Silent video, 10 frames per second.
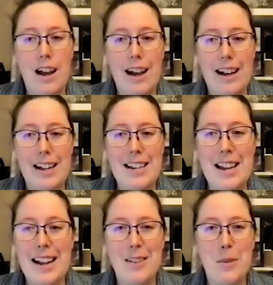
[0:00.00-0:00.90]
Uh,
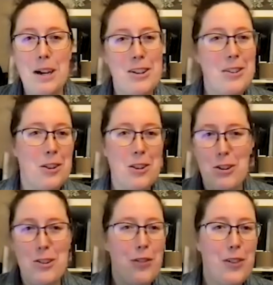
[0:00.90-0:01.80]
next questions are they're
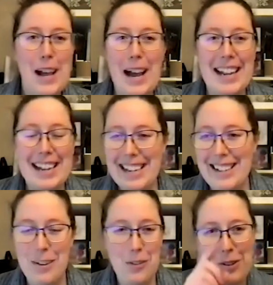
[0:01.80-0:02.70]
just flying
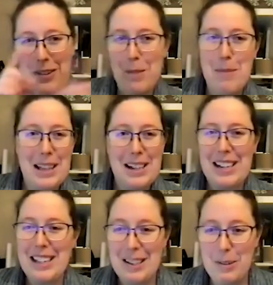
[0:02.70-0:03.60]
in. So if you see me
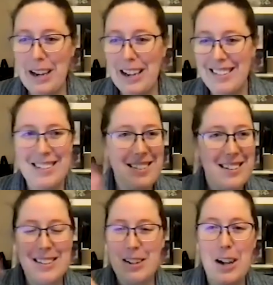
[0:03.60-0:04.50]
looking this way, it's just
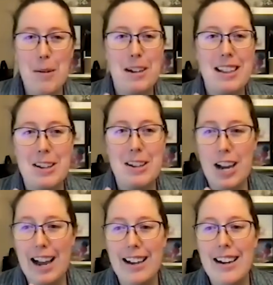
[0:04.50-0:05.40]
because they're coming in the
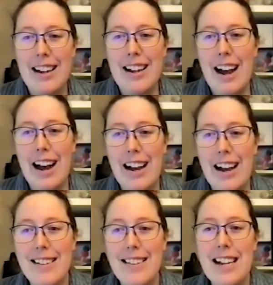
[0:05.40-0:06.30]
chat. Uh,
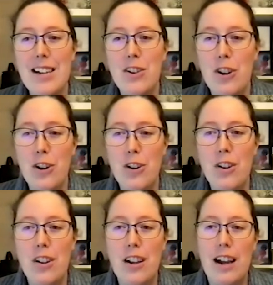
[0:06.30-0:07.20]
is the
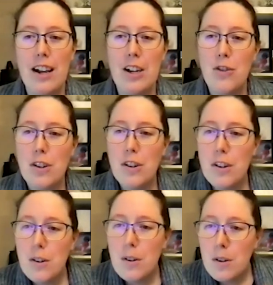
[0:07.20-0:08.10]
internal
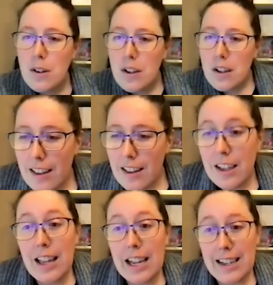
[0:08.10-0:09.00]
hydro
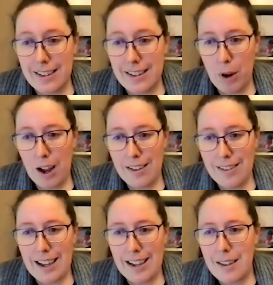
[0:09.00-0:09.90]
the lysis
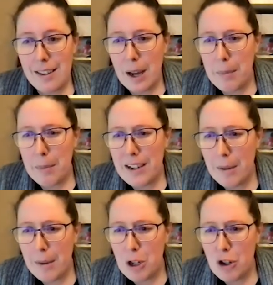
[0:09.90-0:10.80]
process uh, right. been
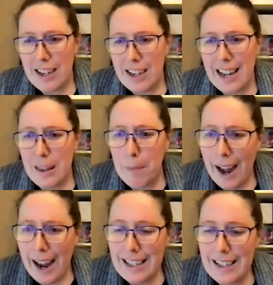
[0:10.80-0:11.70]
demonstrated at the
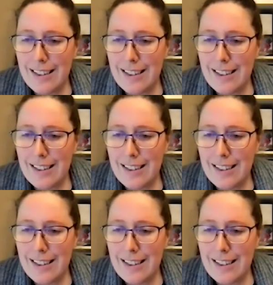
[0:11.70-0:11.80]
pilot